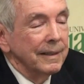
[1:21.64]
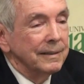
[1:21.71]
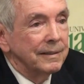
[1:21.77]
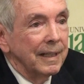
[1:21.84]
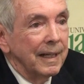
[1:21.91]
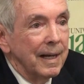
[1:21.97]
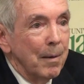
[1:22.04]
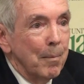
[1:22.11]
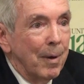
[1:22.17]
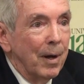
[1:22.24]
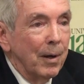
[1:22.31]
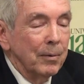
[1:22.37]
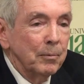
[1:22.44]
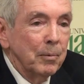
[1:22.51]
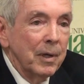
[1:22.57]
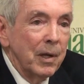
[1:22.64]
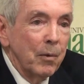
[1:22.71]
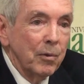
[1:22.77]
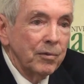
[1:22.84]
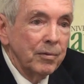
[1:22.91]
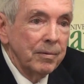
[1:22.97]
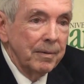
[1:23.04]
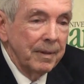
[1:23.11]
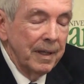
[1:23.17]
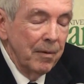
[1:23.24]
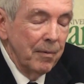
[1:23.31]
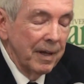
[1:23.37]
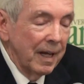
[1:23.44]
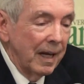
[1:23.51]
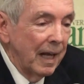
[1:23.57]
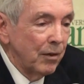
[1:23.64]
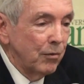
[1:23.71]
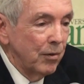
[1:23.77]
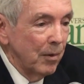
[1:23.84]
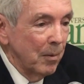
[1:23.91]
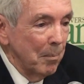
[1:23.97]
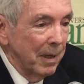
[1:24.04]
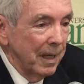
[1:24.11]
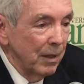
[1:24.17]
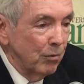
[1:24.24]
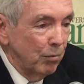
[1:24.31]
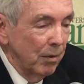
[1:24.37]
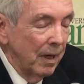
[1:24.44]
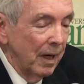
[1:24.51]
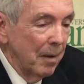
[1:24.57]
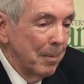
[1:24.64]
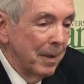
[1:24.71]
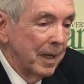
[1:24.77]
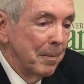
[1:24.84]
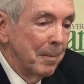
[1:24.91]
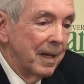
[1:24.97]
said about when he was giving a lecture on Venezuela many,